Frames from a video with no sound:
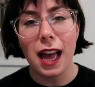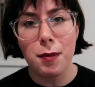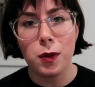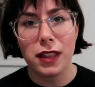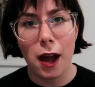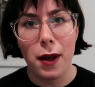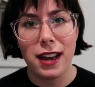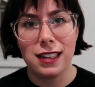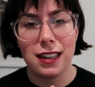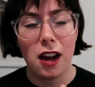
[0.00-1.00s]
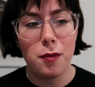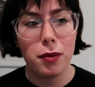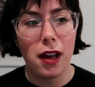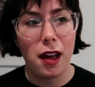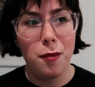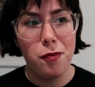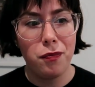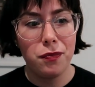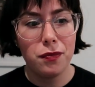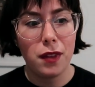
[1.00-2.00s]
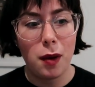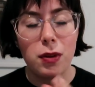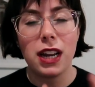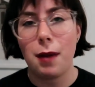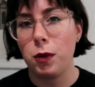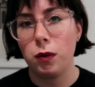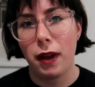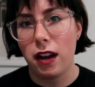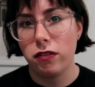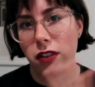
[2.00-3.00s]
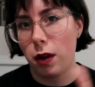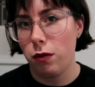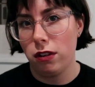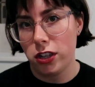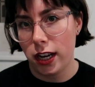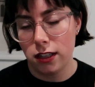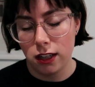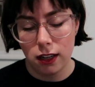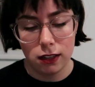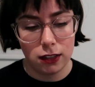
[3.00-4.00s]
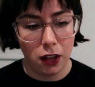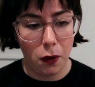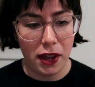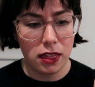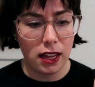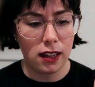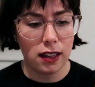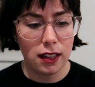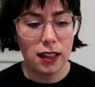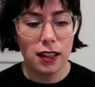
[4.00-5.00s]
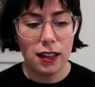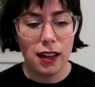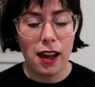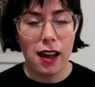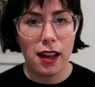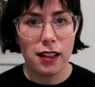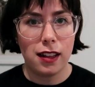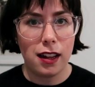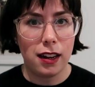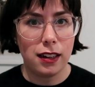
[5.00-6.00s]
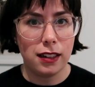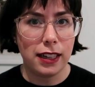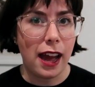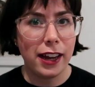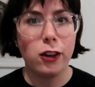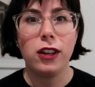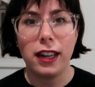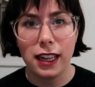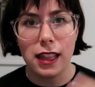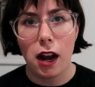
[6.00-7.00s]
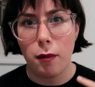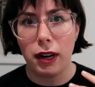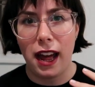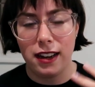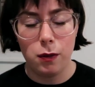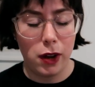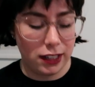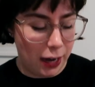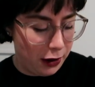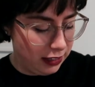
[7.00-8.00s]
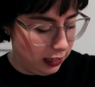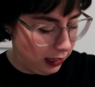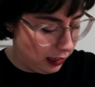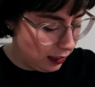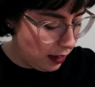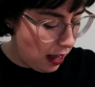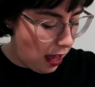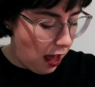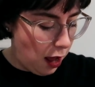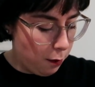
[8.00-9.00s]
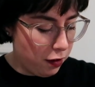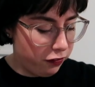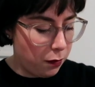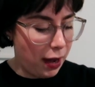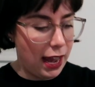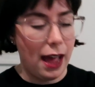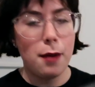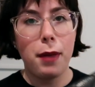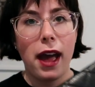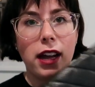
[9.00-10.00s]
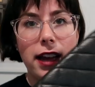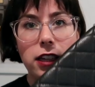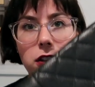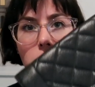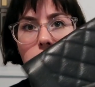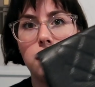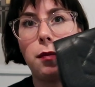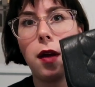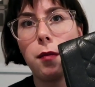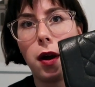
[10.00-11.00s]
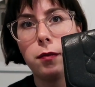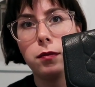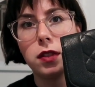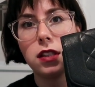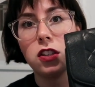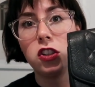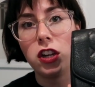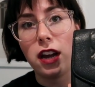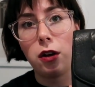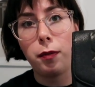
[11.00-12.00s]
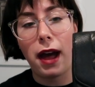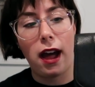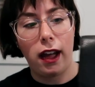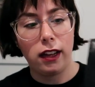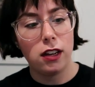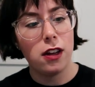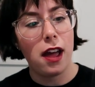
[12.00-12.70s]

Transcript: happy with how it ended up. I'm really happy with my outfit. I wouldn't change it. So I think, yeah, I got lucky there. I'm glad it worked out as it did. For my handbag, I used my mum's Chanel bag.